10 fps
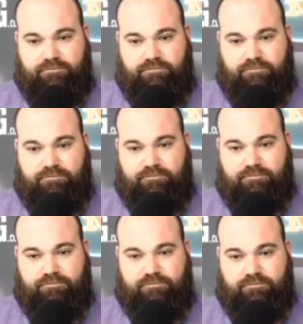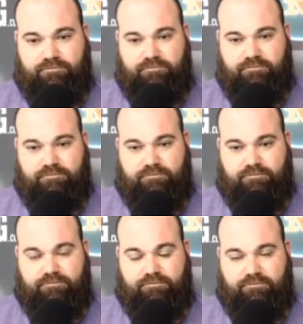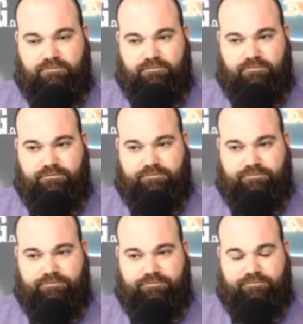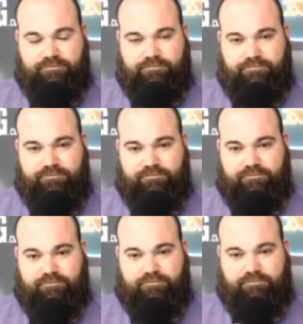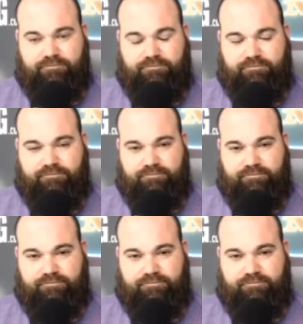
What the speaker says: (not speaking)